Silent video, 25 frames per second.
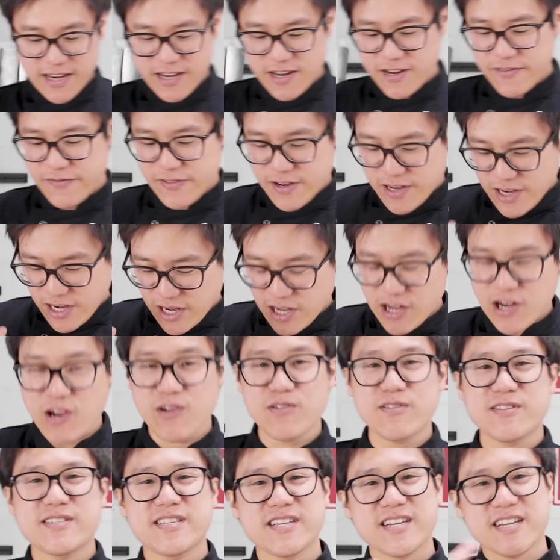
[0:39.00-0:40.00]
you know, if you're
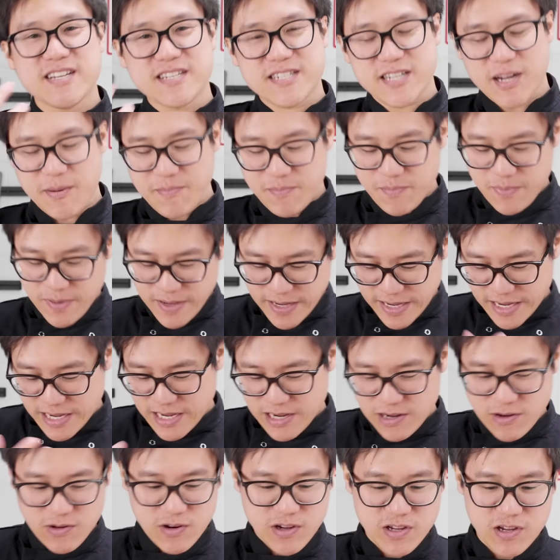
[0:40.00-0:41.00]
closing a
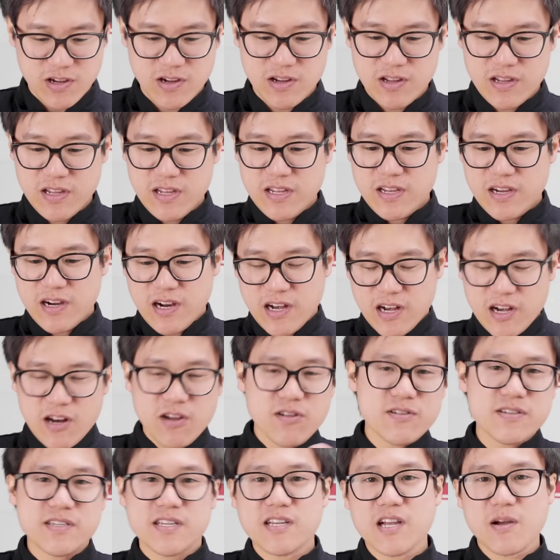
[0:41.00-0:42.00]
dumpling or you're
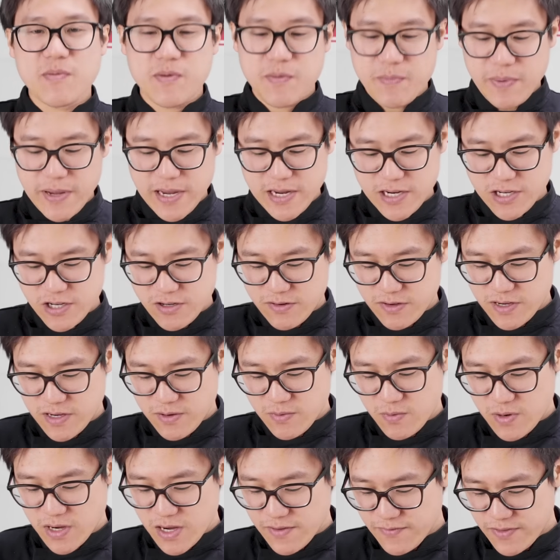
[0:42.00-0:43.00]
closing up a
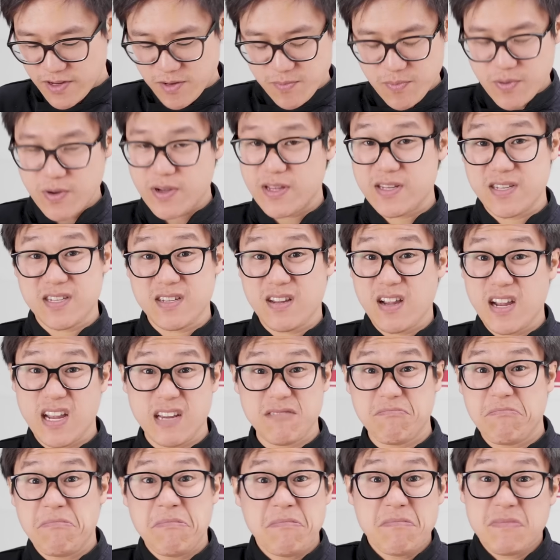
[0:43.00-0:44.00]
pastry, whatever you put
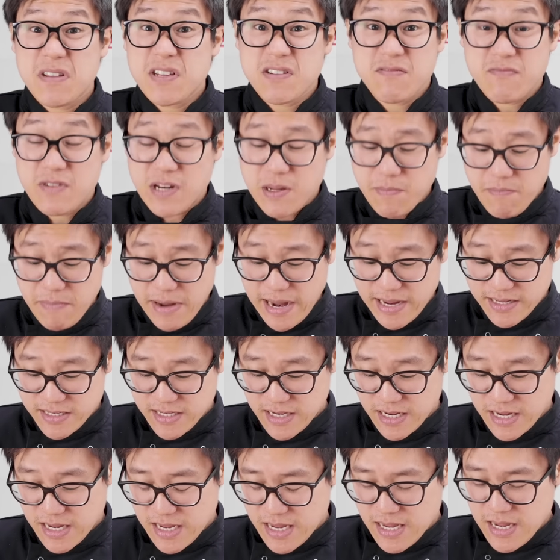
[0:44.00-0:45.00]
inside doesn't really
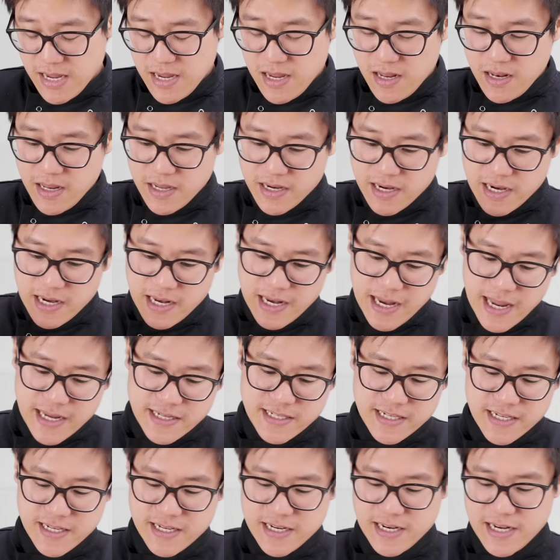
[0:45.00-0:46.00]
matter. Like
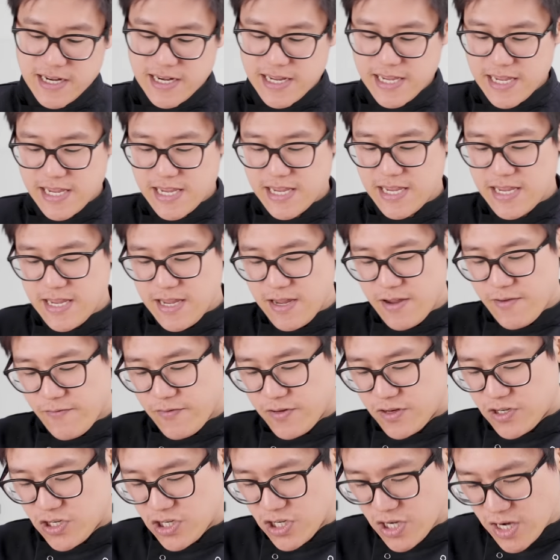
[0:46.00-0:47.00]
classically
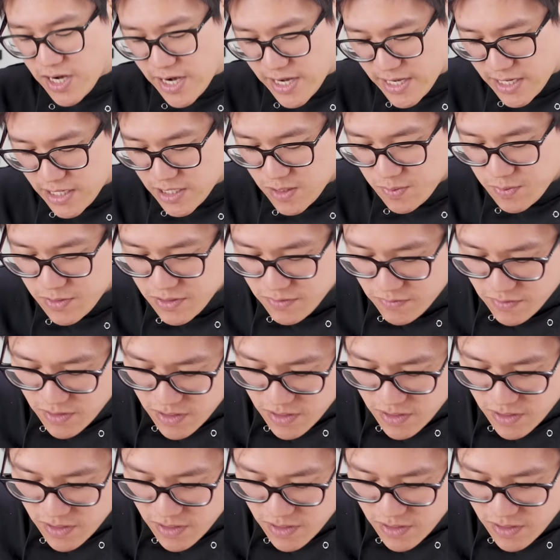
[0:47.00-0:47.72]
for Chinese spring